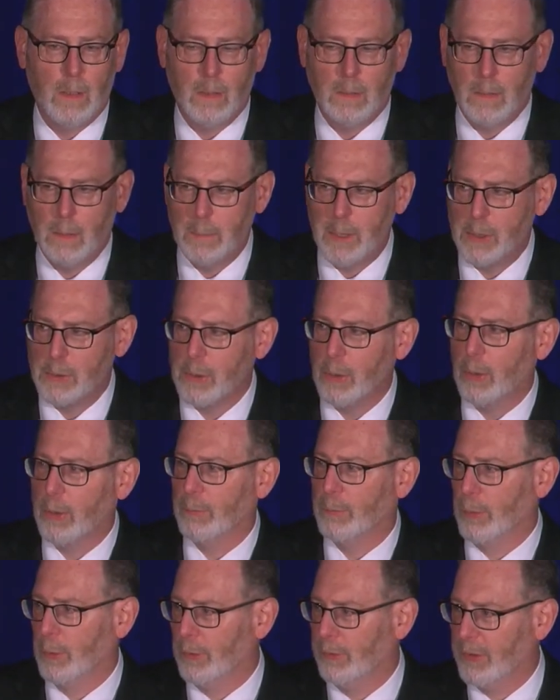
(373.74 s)
Let me
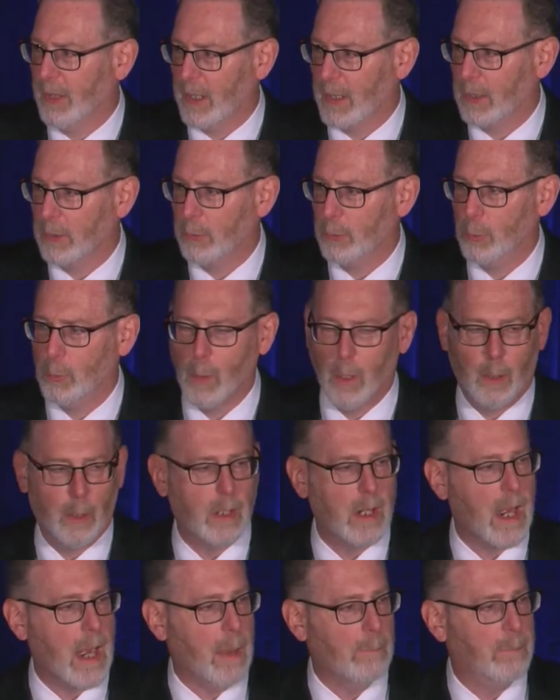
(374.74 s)
turn for a second to where
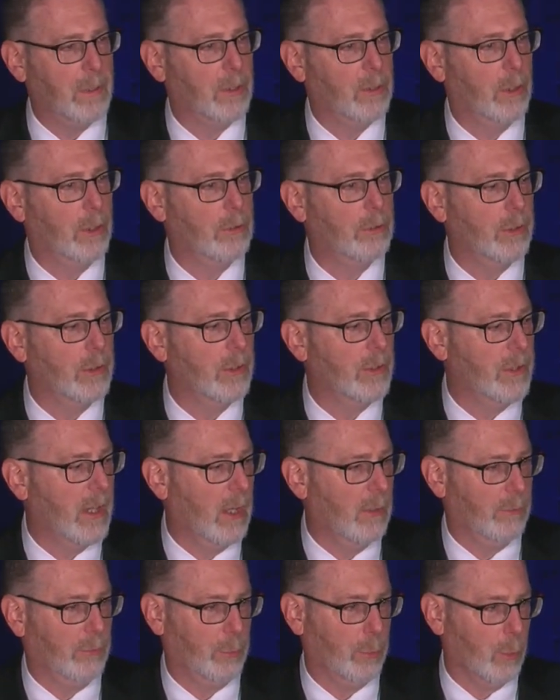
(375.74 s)
competition
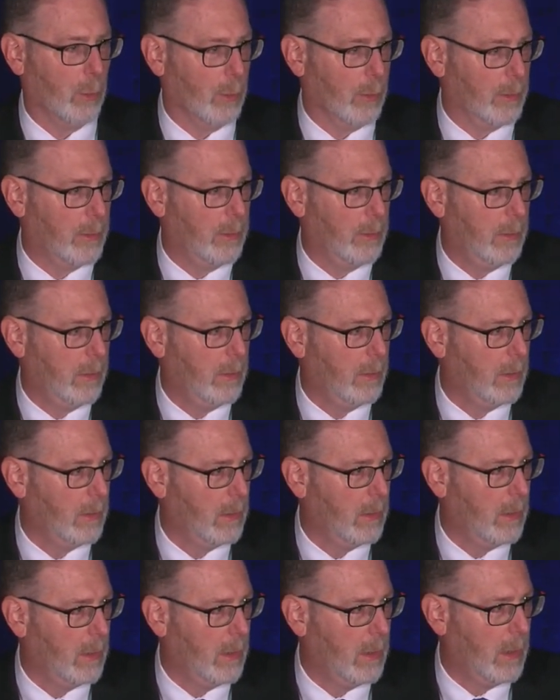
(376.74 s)
does work.
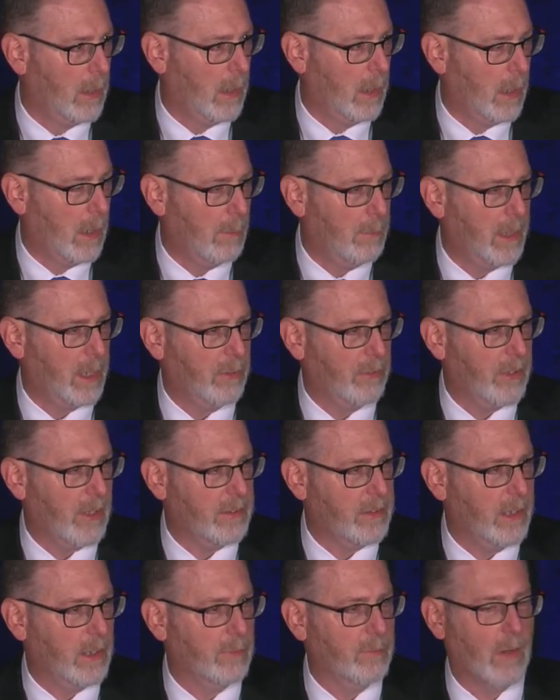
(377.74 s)
Because
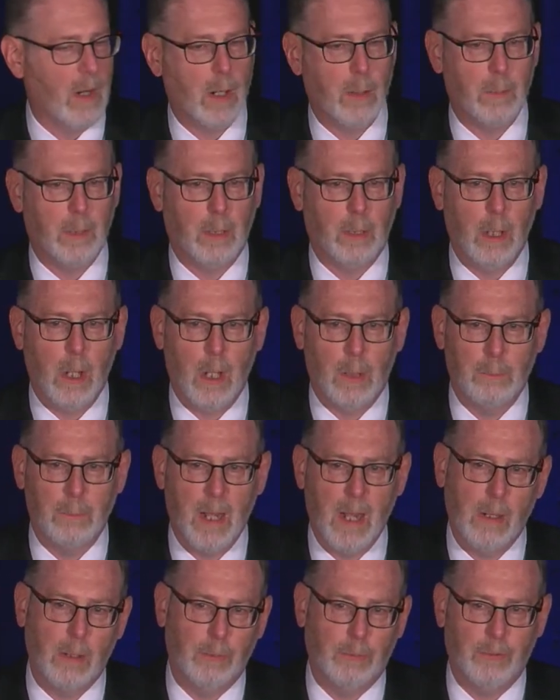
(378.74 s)
at the Environmental Law and
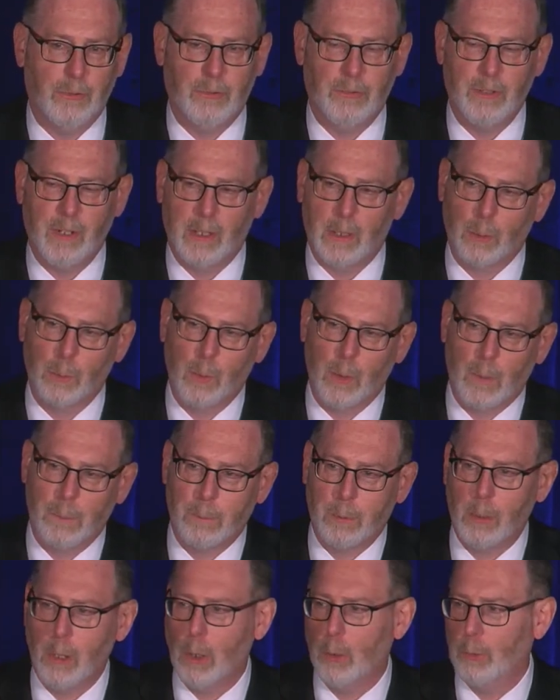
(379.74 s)
Policy Center, we're
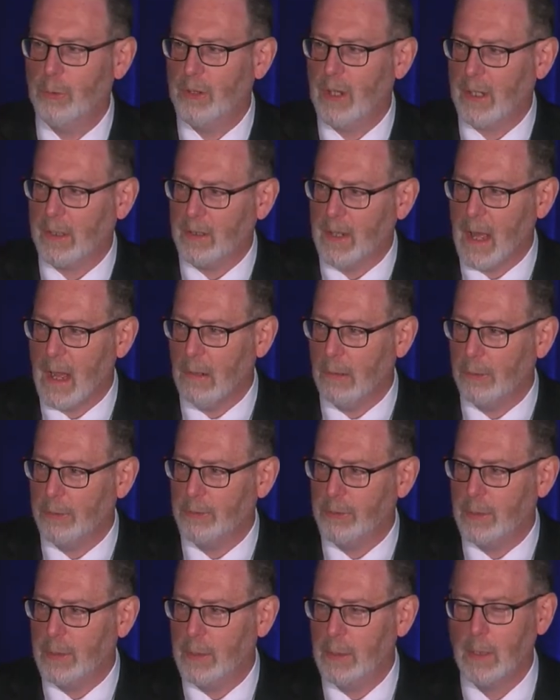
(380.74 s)

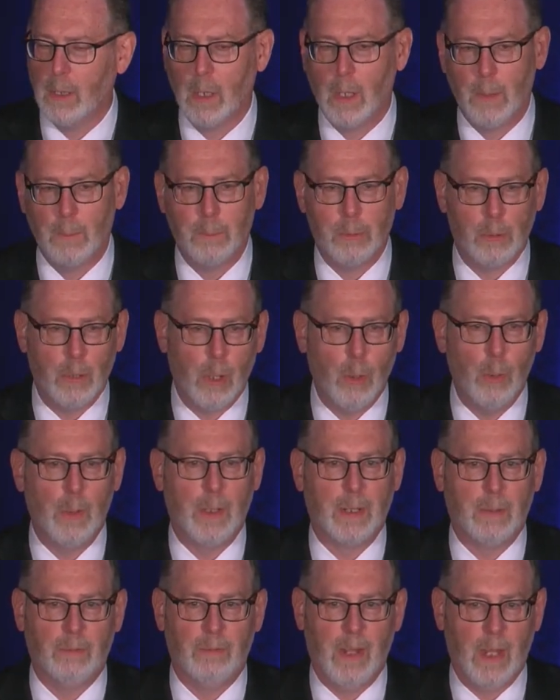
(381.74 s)
pro-technology,
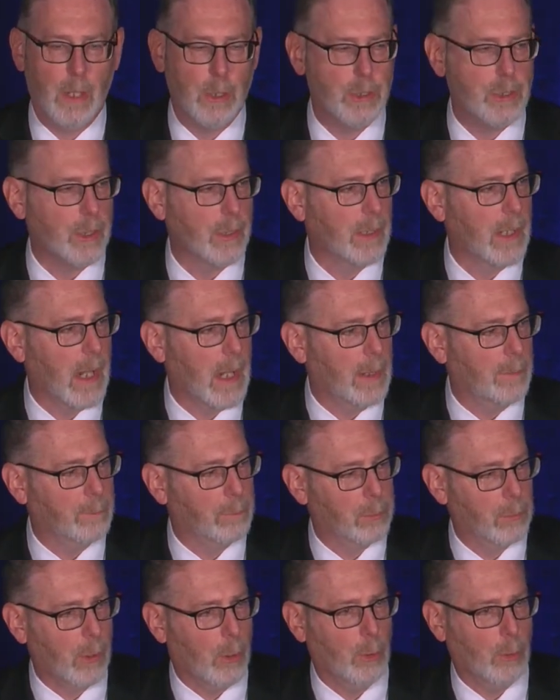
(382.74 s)
pro-innovation, and
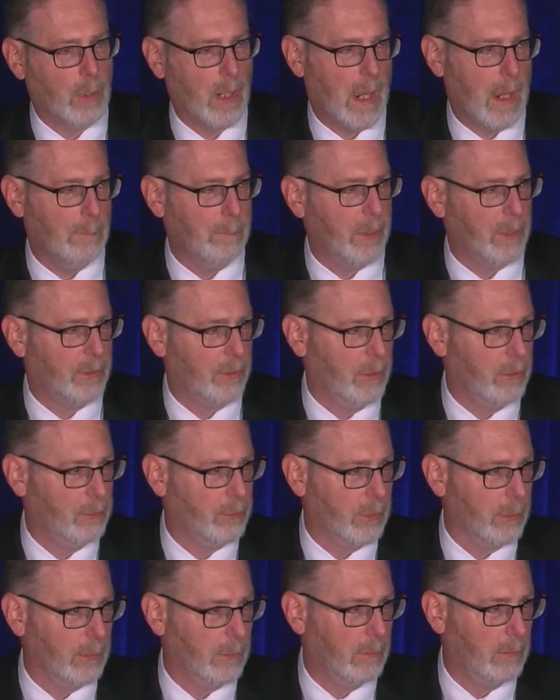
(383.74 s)
pro-competition